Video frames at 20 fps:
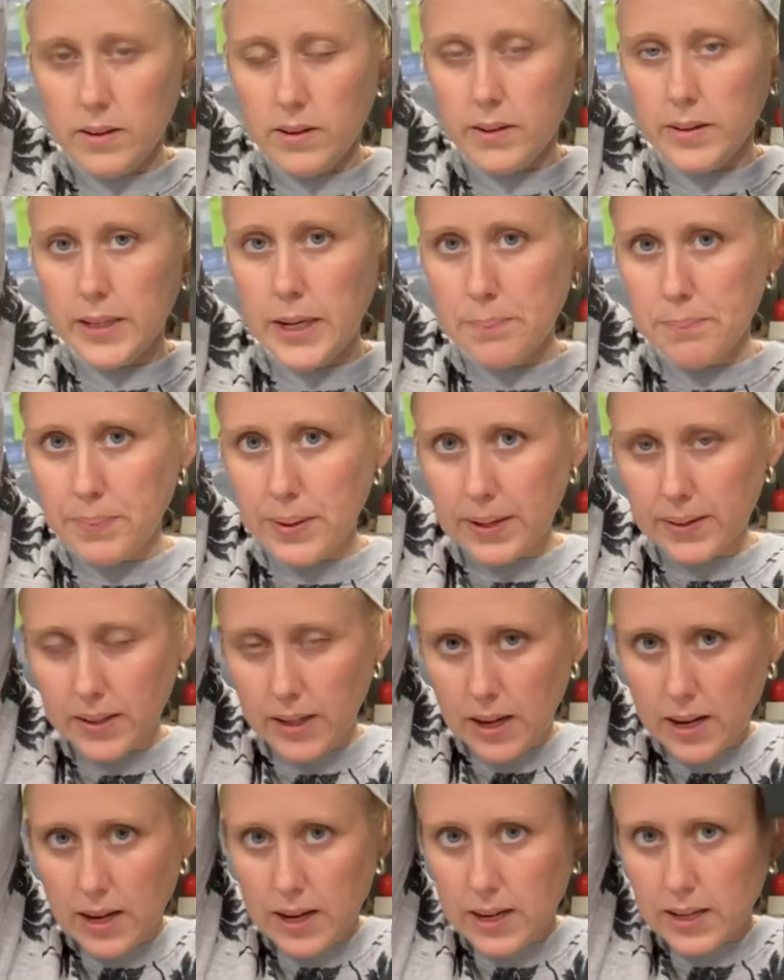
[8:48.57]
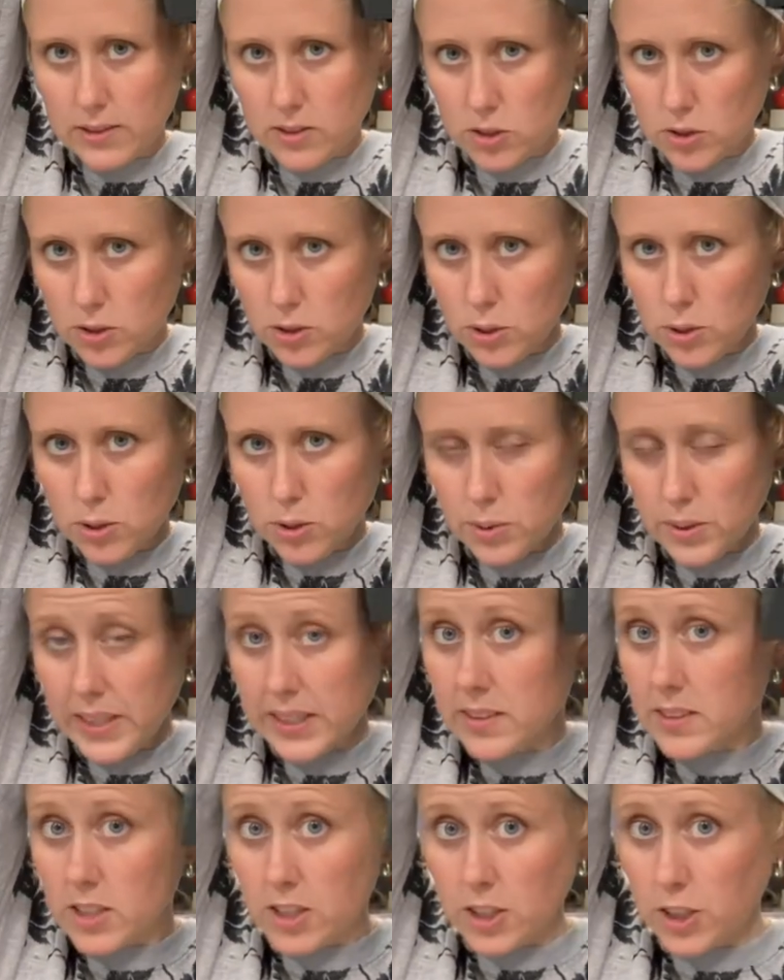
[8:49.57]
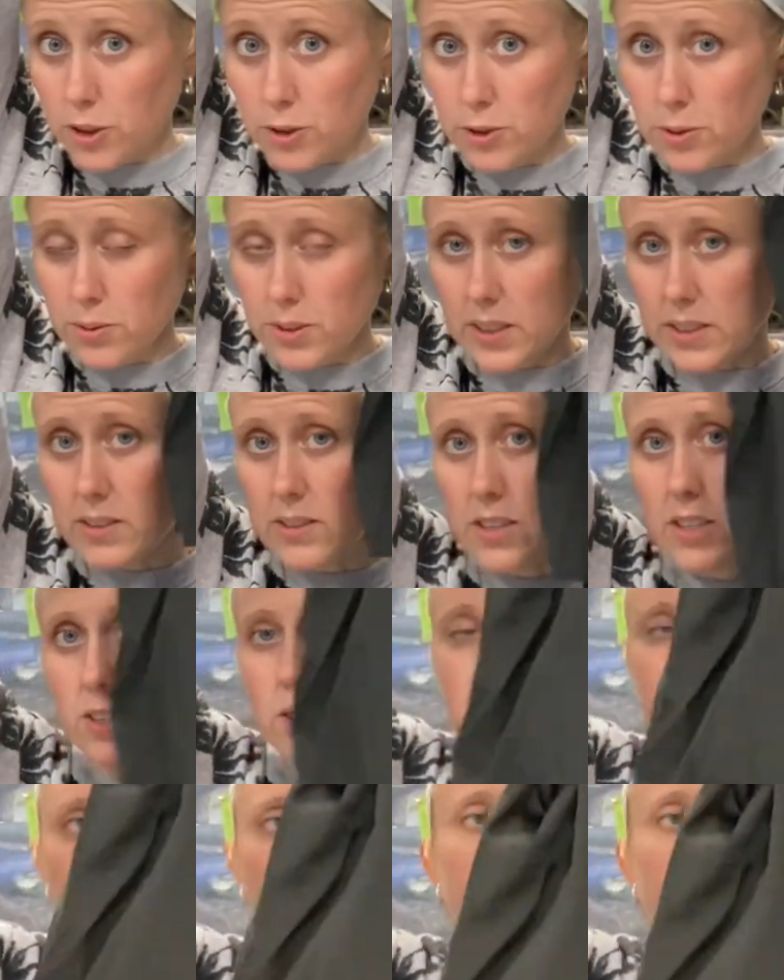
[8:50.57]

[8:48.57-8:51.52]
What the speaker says: Yep. So it's cute. It's cute.